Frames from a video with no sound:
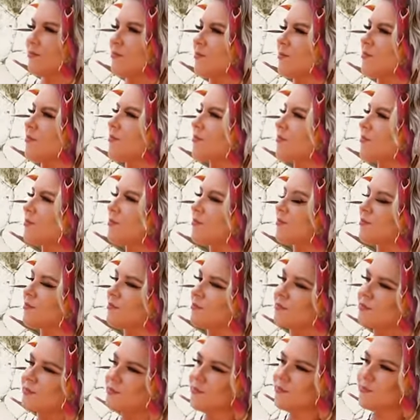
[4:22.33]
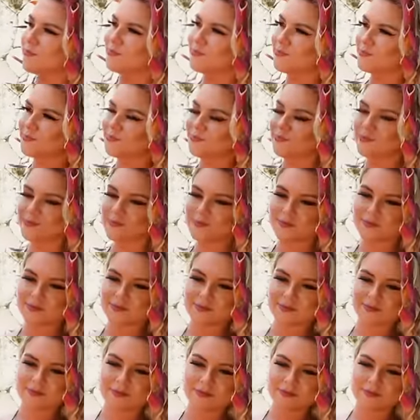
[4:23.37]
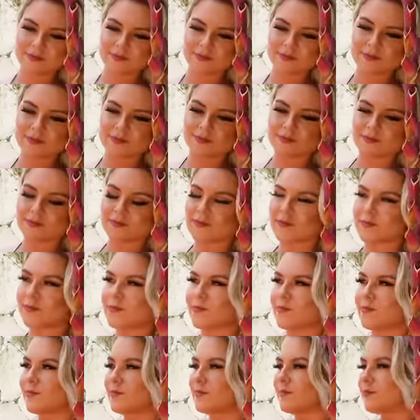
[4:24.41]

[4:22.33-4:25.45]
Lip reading: (not speaking)